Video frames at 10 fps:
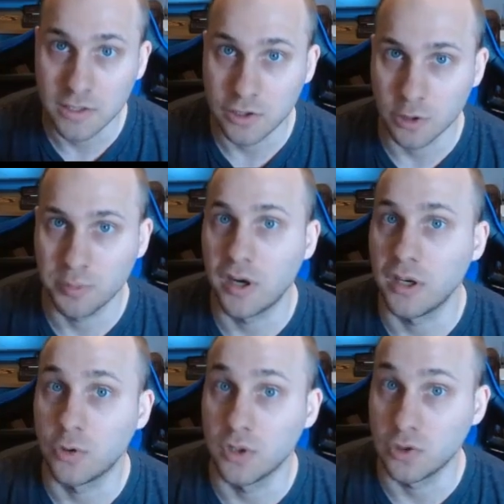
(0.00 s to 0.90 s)
your
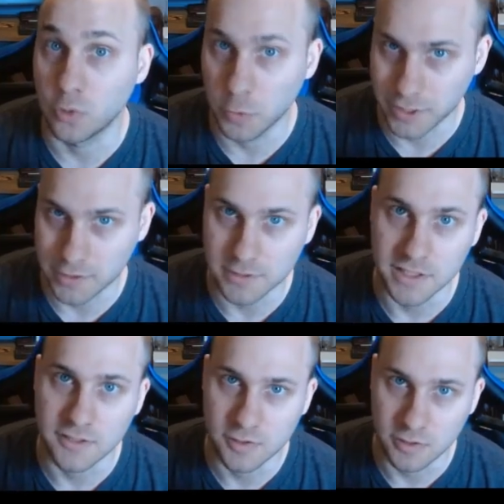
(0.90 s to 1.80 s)
party could
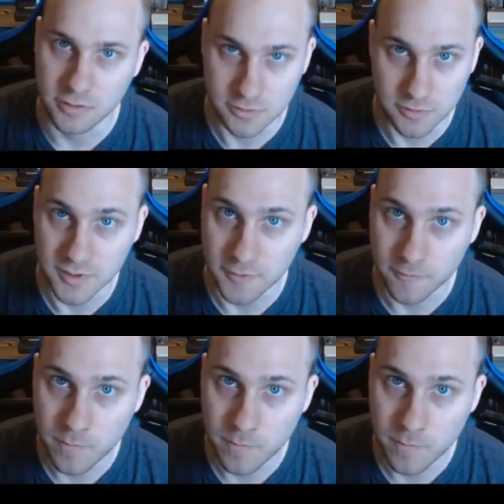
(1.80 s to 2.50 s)
quickly start losing.